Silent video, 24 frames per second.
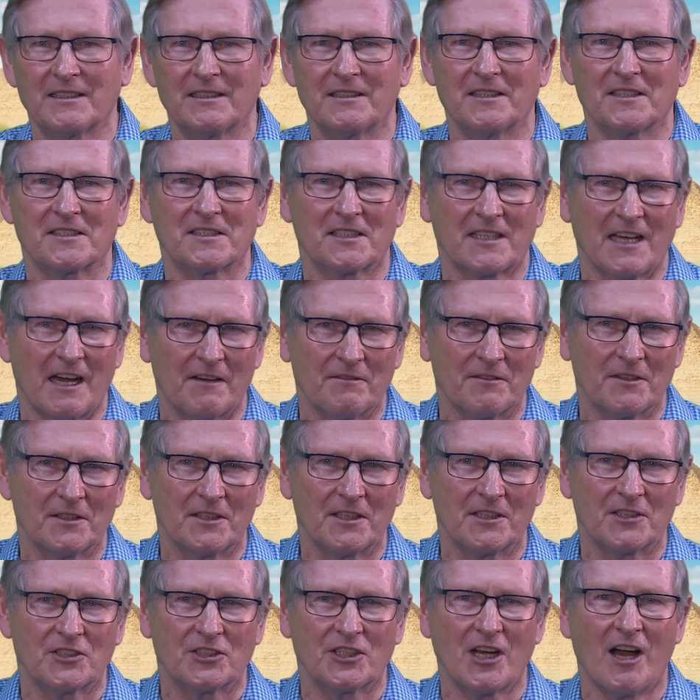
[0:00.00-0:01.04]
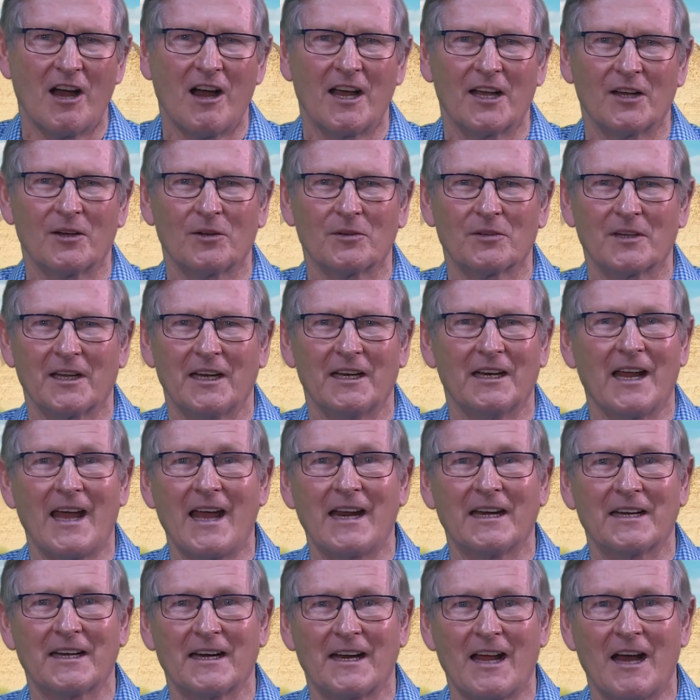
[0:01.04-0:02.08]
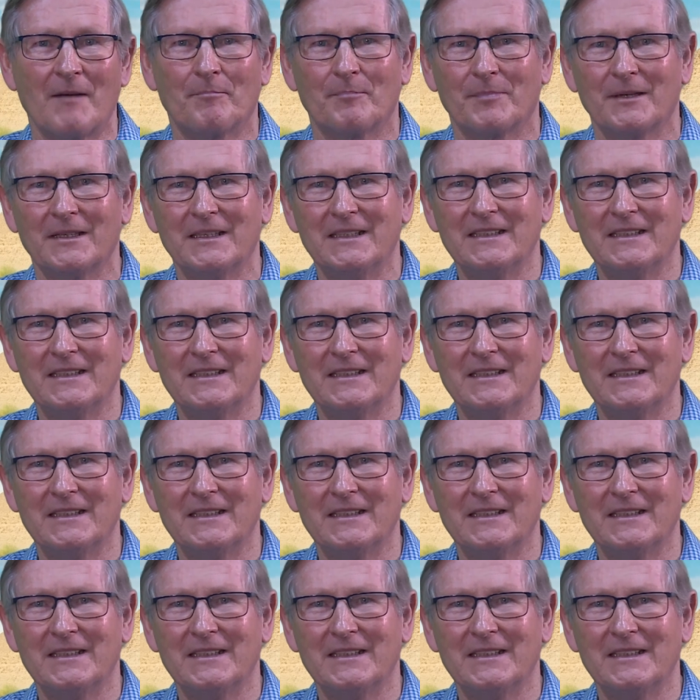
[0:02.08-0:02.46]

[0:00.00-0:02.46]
discovered the child, and ended up,